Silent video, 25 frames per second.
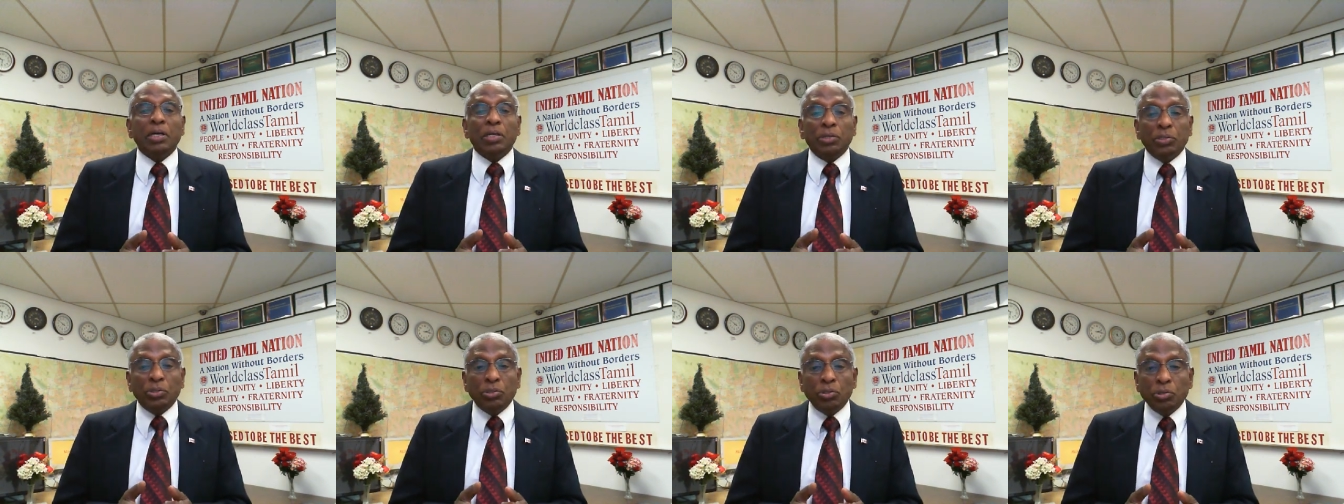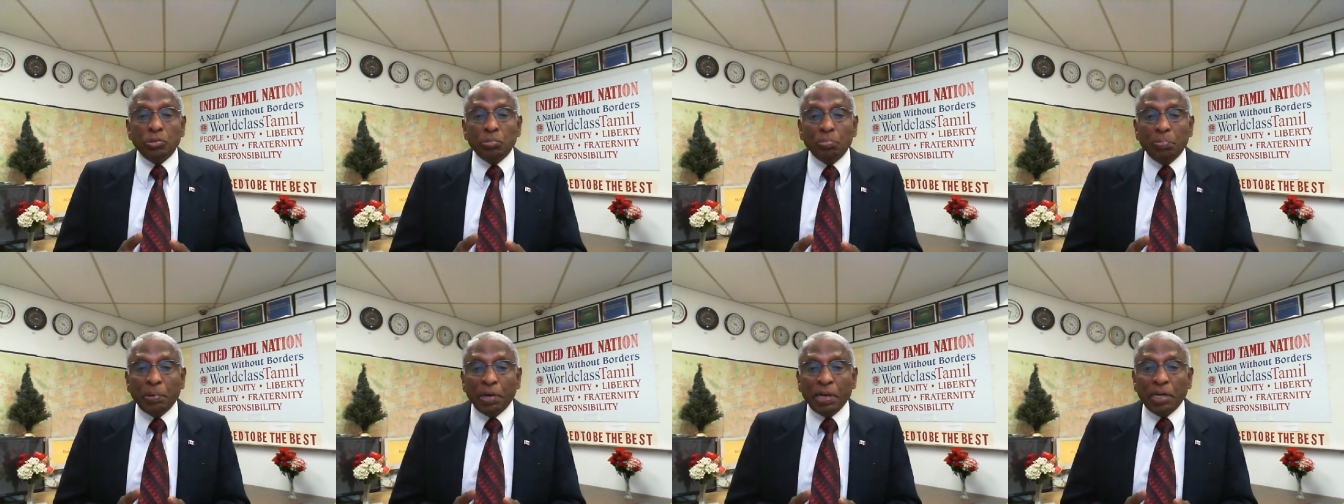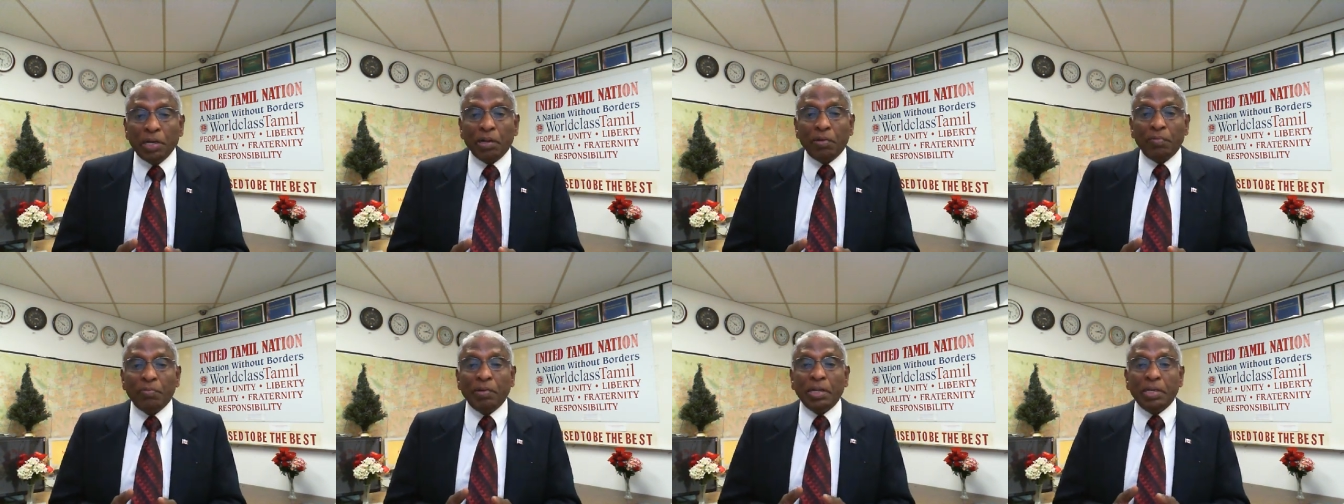new breed
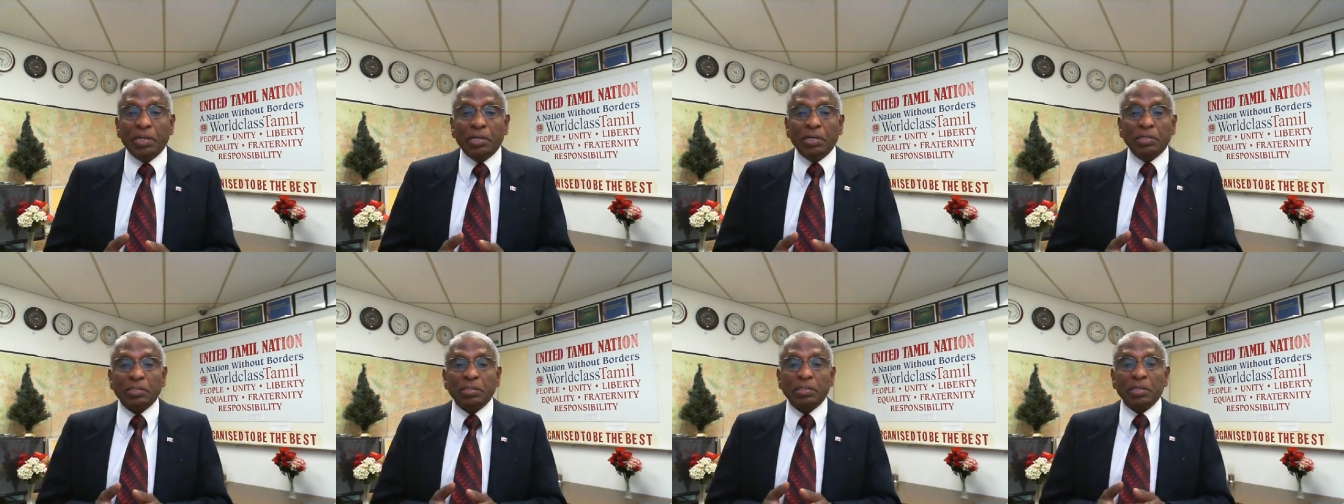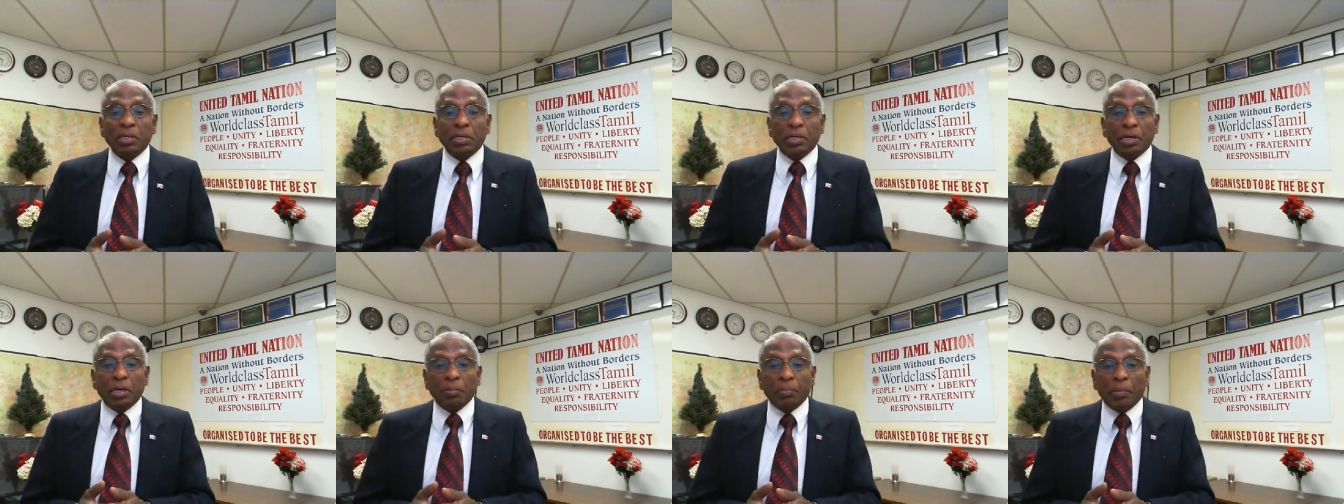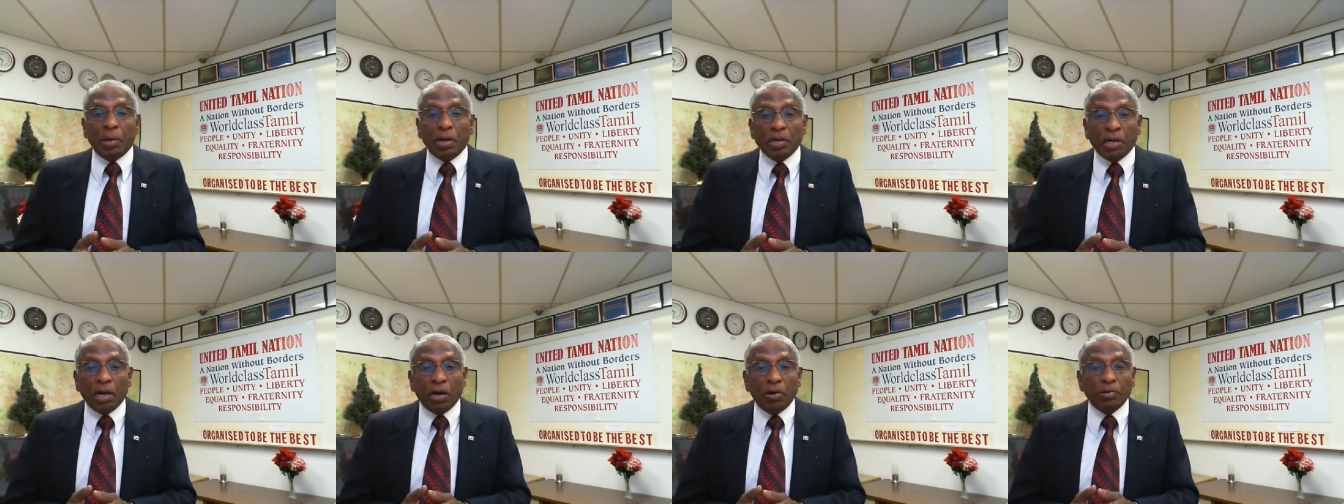of leaders
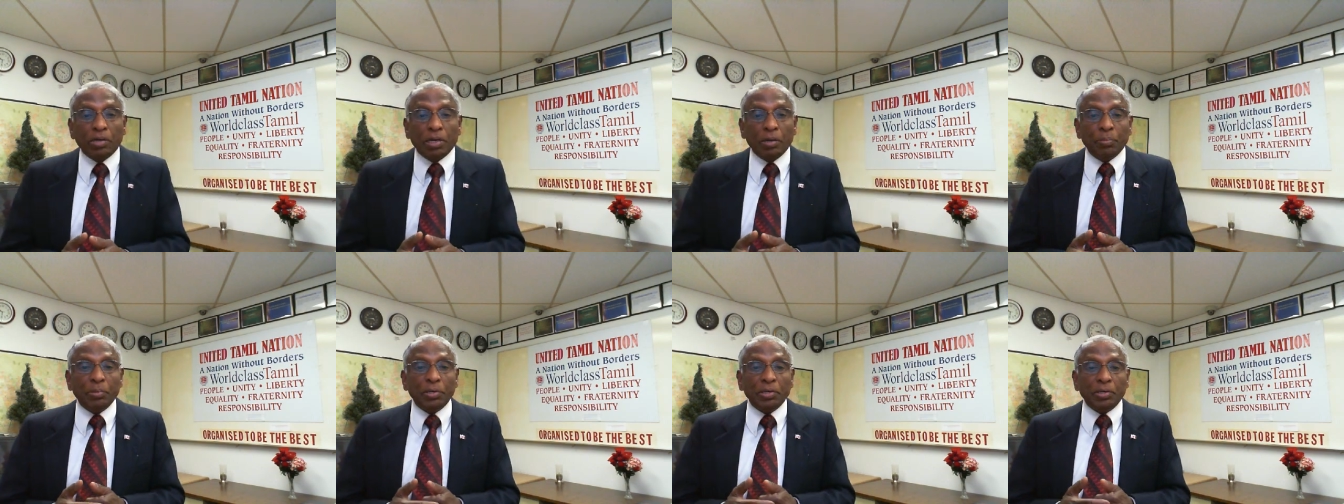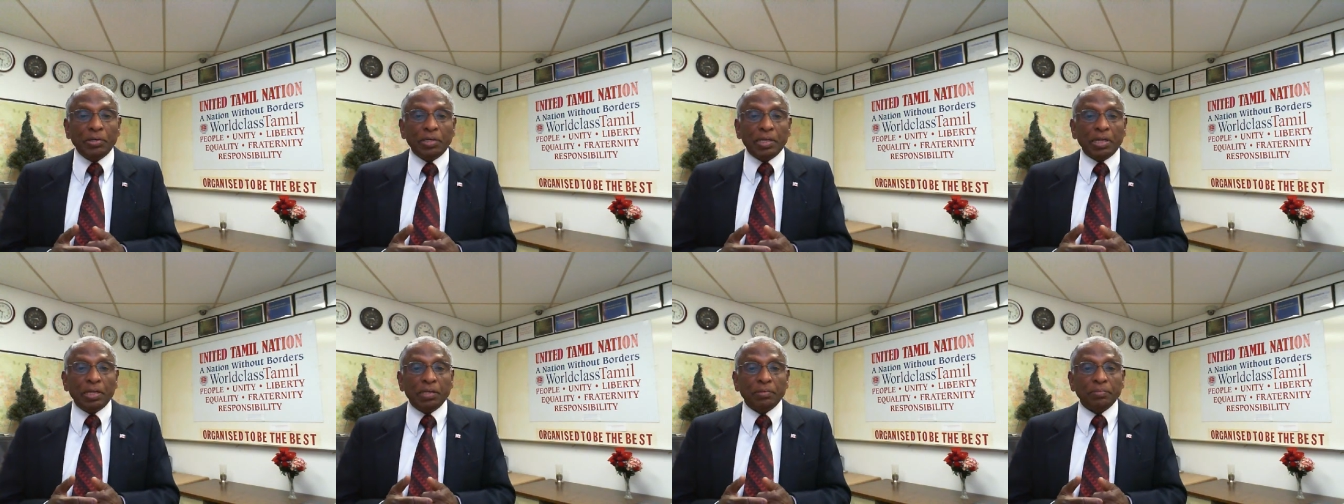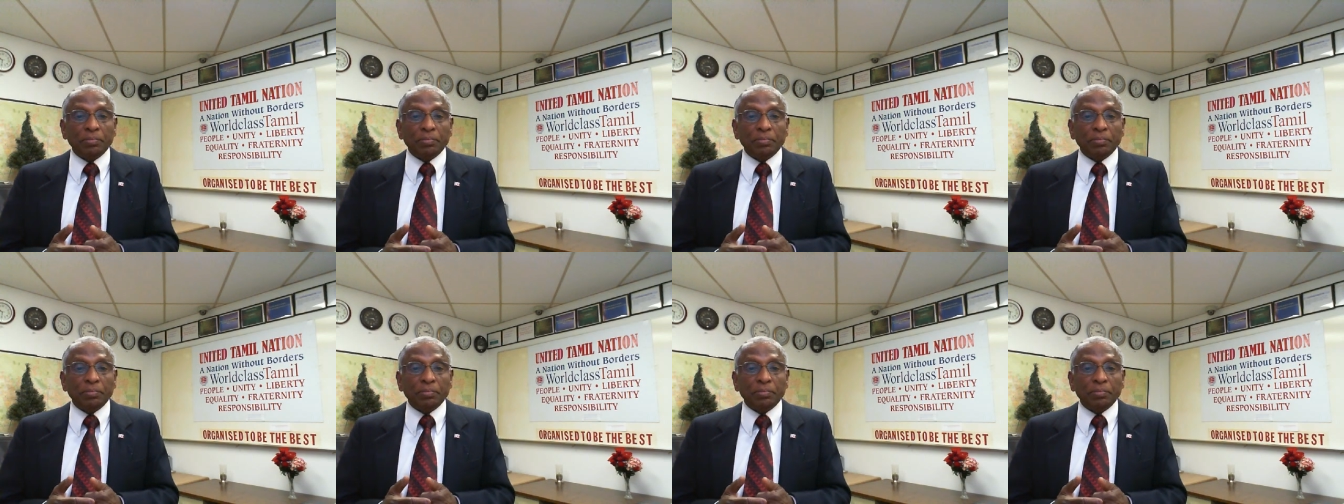among our community.